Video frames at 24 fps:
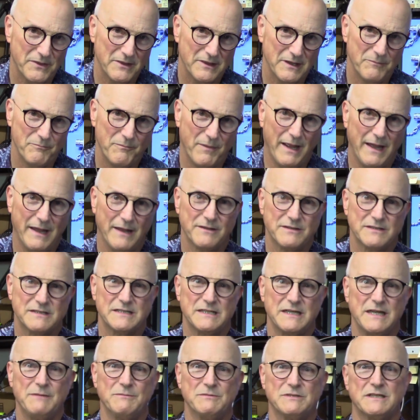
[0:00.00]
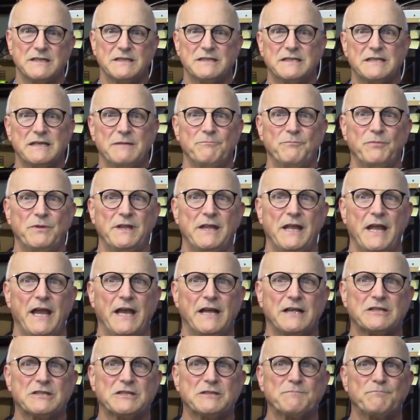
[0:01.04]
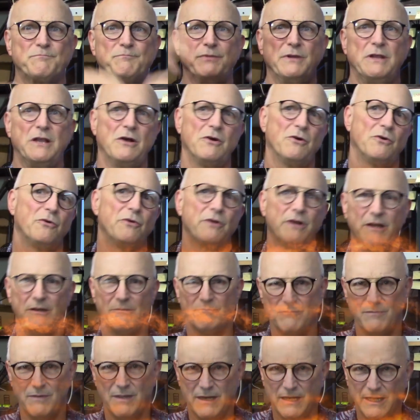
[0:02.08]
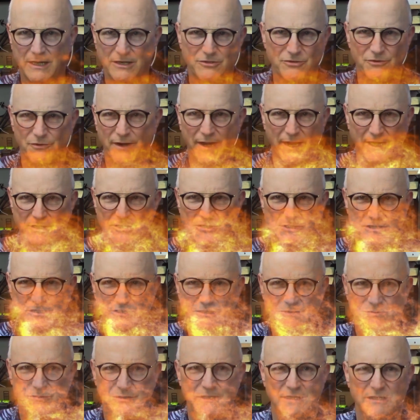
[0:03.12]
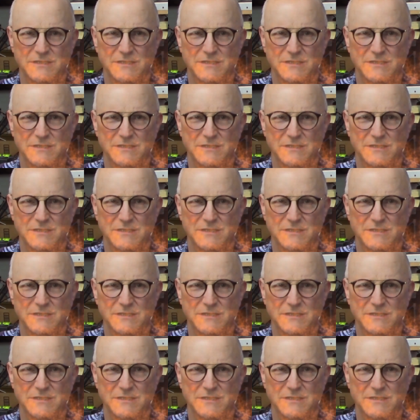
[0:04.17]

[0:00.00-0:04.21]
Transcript: the math seems to simply explode in many directions with